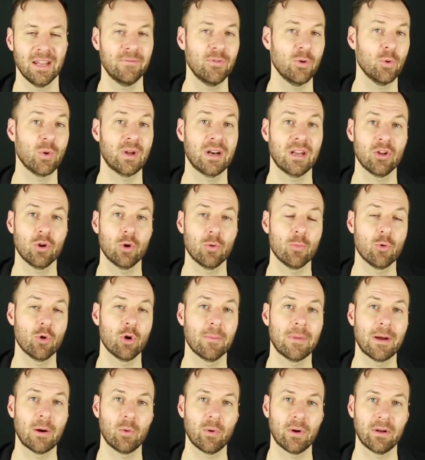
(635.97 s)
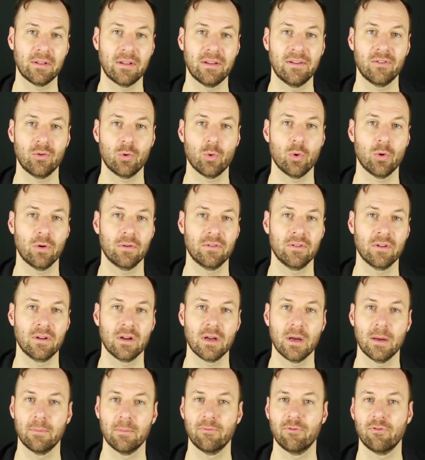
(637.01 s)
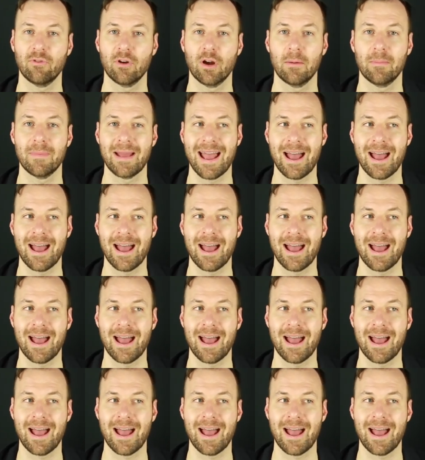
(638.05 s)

If you want to know more about where these chords come from,